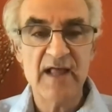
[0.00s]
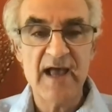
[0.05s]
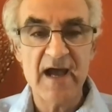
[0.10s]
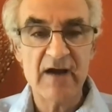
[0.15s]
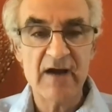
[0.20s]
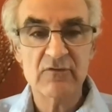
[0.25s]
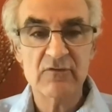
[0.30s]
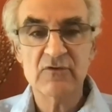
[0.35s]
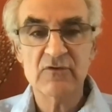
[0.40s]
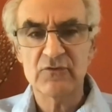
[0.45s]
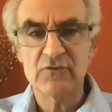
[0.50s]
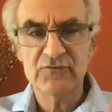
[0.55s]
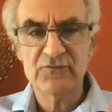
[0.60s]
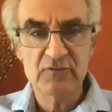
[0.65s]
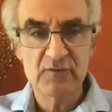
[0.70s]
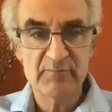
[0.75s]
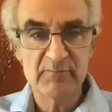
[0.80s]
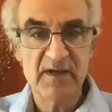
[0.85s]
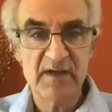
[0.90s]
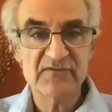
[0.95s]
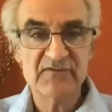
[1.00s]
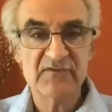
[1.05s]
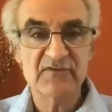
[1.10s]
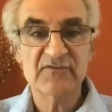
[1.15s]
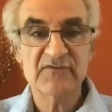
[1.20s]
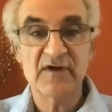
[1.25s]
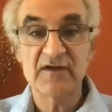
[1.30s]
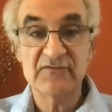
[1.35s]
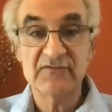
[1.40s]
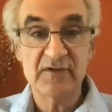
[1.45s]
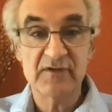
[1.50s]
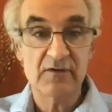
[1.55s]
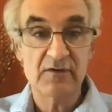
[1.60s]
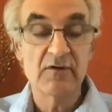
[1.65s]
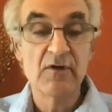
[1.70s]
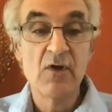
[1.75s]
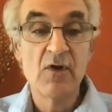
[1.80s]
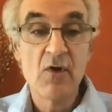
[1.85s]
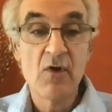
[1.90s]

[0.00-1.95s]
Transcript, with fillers: agriculture and pesticides that are